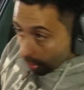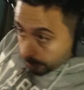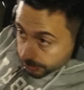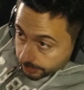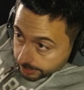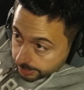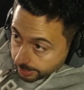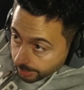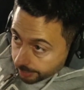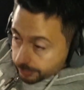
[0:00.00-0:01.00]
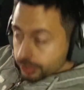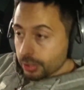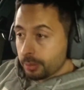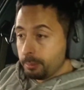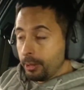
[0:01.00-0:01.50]
dropped down,
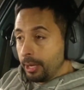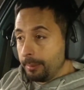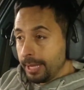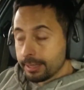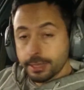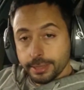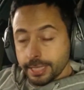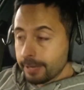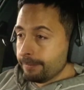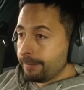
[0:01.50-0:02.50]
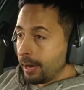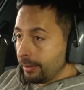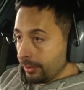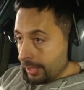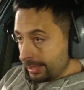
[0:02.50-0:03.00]
so by about 10
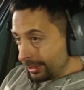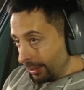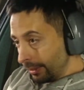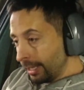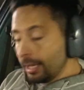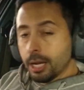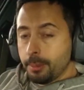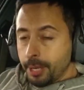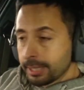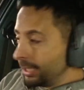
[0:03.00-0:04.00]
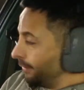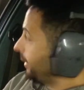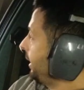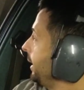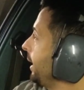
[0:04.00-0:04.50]
Fahrenheit, so I might give
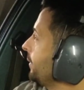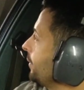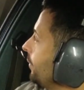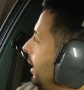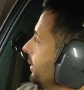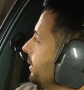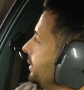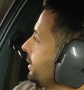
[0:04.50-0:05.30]
it another run.